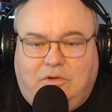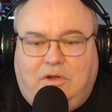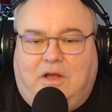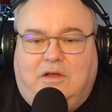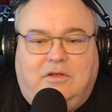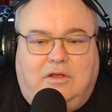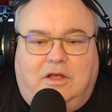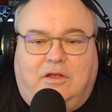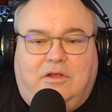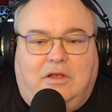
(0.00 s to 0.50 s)

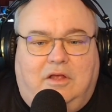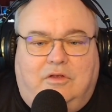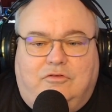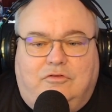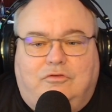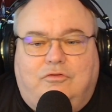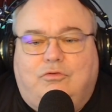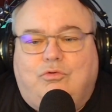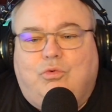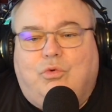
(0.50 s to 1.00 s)
a
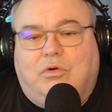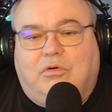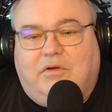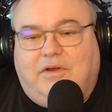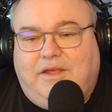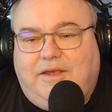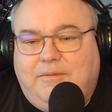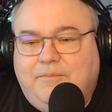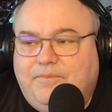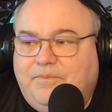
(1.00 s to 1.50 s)

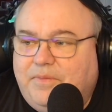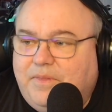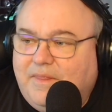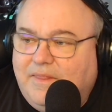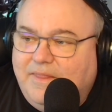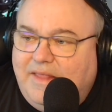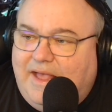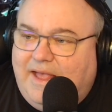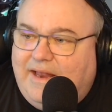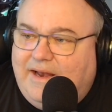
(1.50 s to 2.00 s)
story
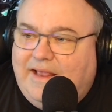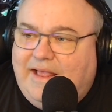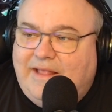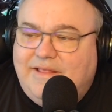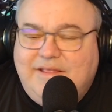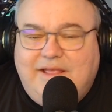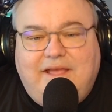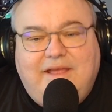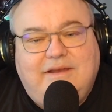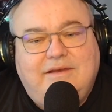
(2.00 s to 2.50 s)

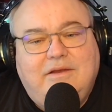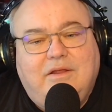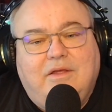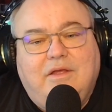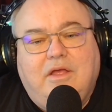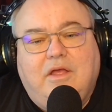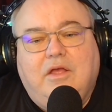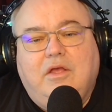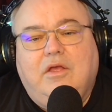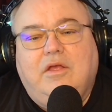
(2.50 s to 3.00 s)
and then
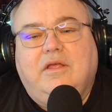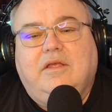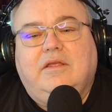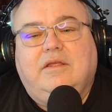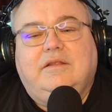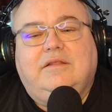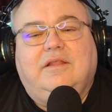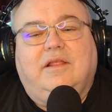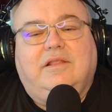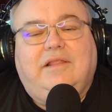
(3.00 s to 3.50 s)

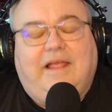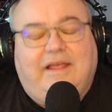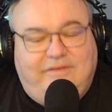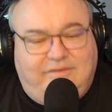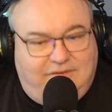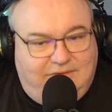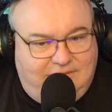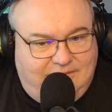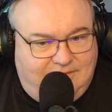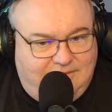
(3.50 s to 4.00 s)
the
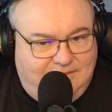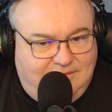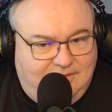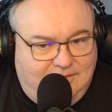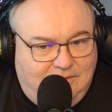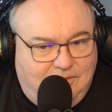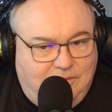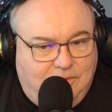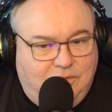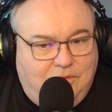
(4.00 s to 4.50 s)
lessons.
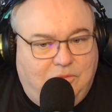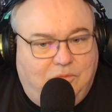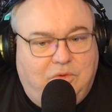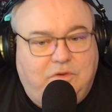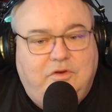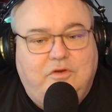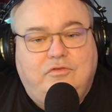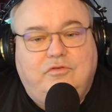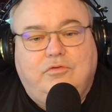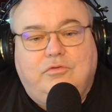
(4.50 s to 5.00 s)
What
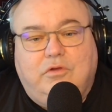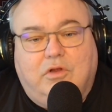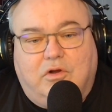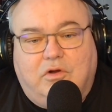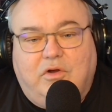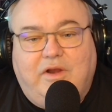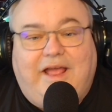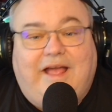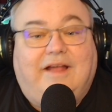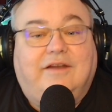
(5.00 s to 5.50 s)
did you
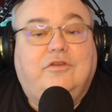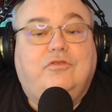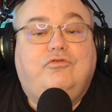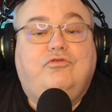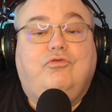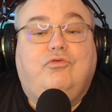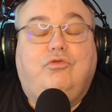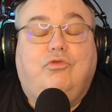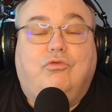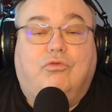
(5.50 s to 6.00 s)
learn? How did
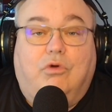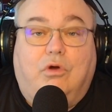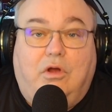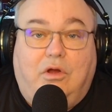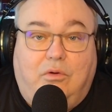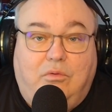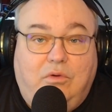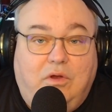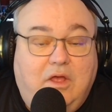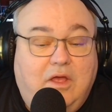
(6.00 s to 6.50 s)
you
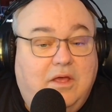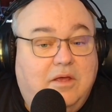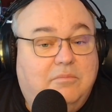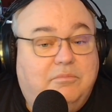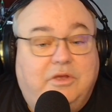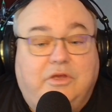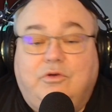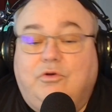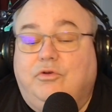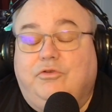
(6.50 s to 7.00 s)
grow?
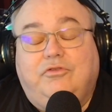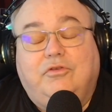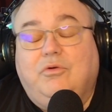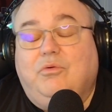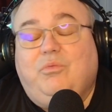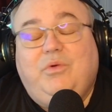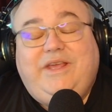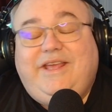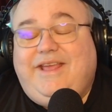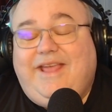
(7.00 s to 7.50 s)
Because
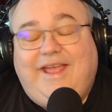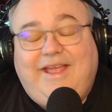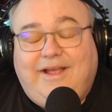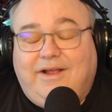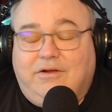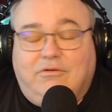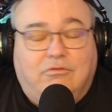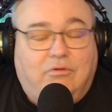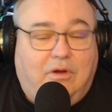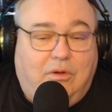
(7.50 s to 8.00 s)
we
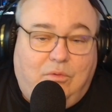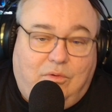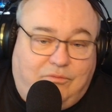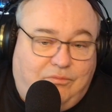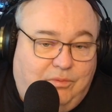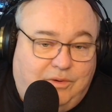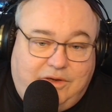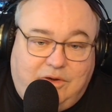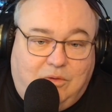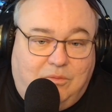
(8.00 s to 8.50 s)
can't grow if
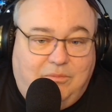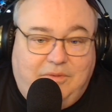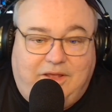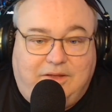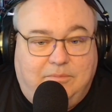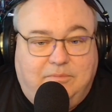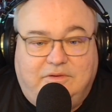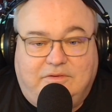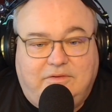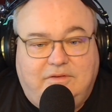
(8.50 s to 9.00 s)
we don't
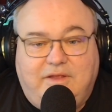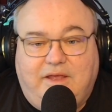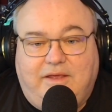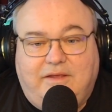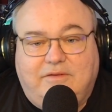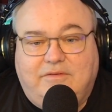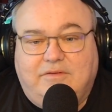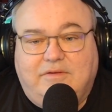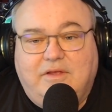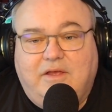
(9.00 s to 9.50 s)
make
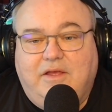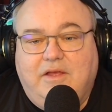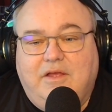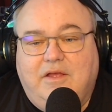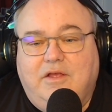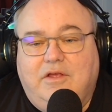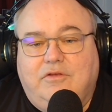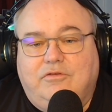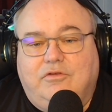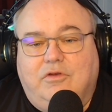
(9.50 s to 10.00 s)
mistakes.
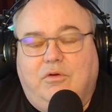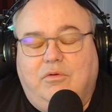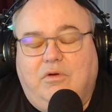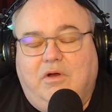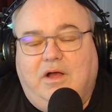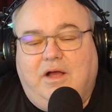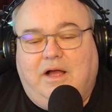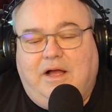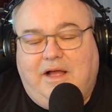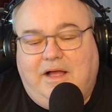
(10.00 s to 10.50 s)
So
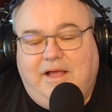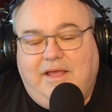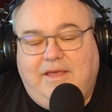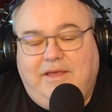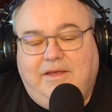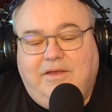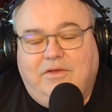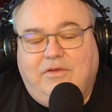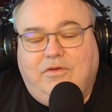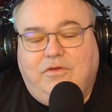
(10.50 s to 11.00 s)

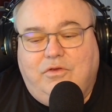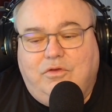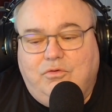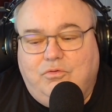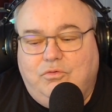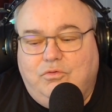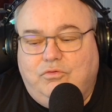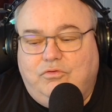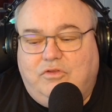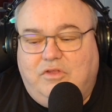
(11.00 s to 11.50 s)
I
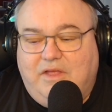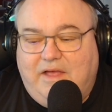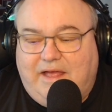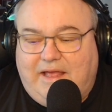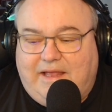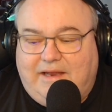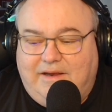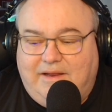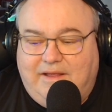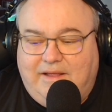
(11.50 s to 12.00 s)
use
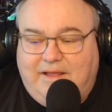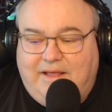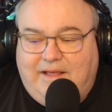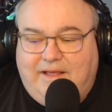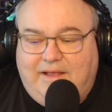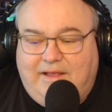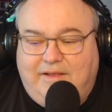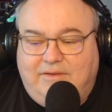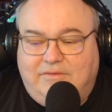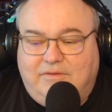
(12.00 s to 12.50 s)
that
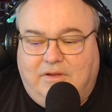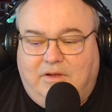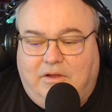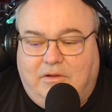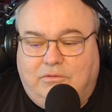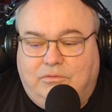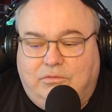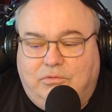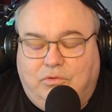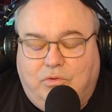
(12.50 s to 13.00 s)
as a
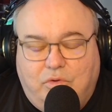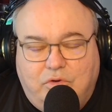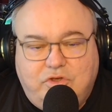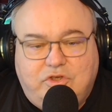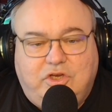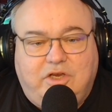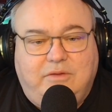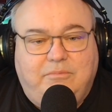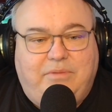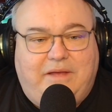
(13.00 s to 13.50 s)

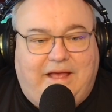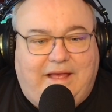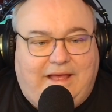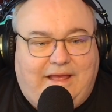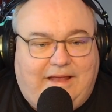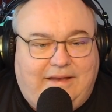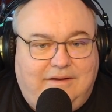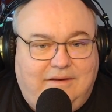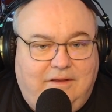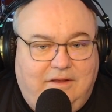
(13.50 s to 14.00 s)
launching
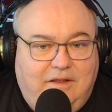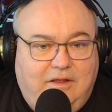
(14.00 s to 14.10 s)
pad